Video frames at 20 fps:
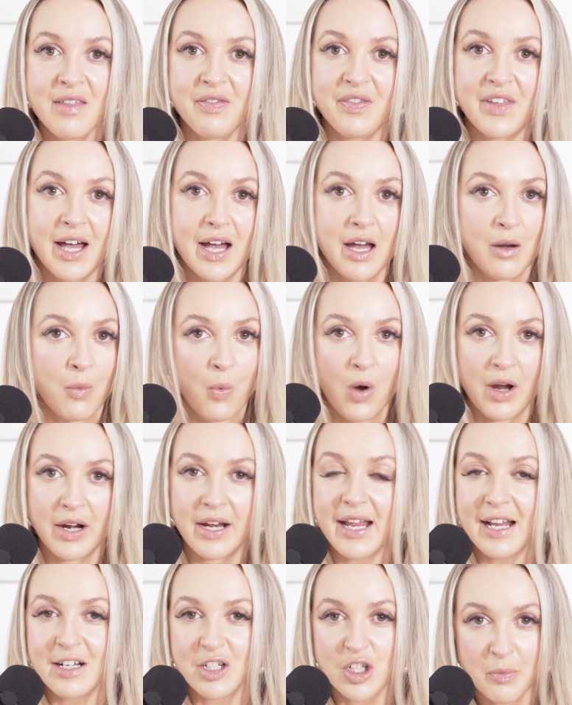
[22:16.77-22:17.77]
that want
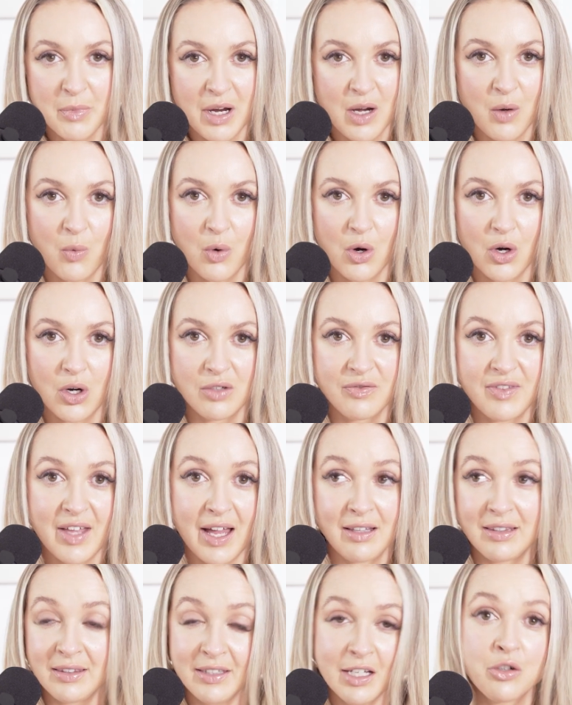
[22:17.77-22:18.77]
to enter my world,
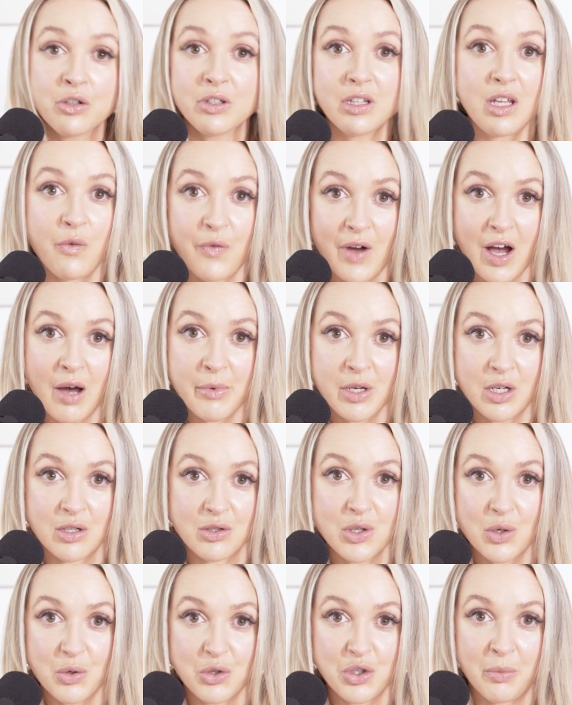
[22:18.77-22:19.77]
that literally found me
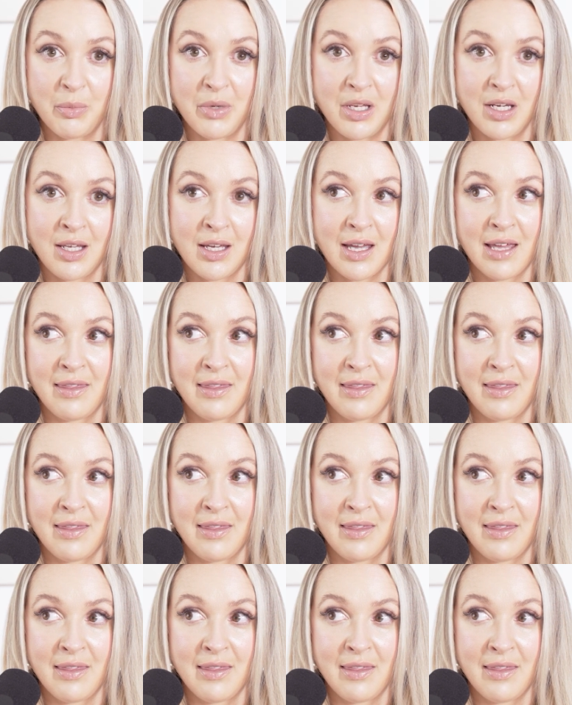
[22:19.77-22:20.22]
on social media